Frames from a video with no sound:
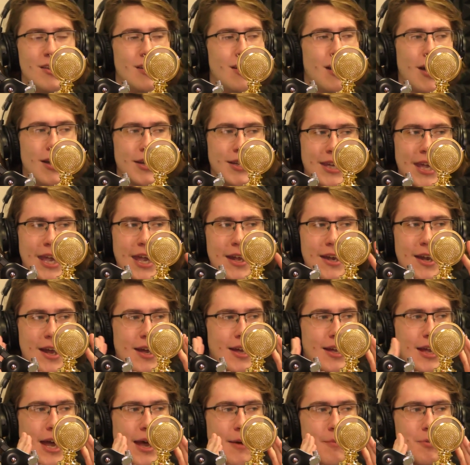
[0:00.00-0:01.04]
I cannot
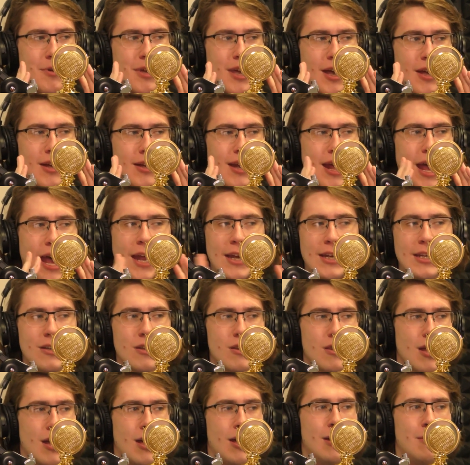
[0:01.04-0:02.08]
comprehend any of
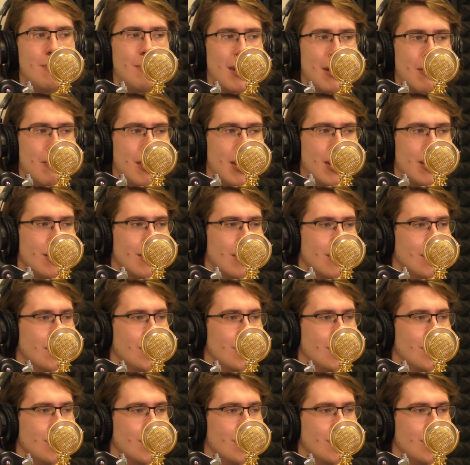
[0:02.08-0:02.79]
that in my mind.